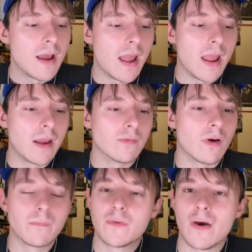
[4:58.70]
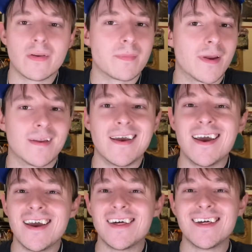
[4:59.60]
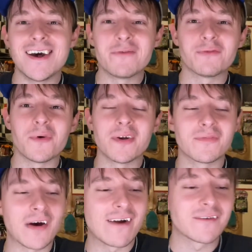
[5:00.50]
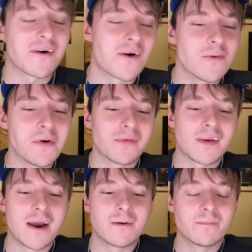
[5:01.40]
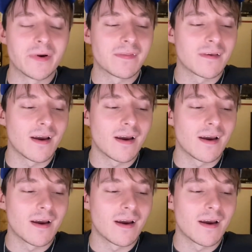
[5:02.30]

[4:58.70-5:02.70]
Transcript: And I'm telling you, man, that 45 car almost had him. But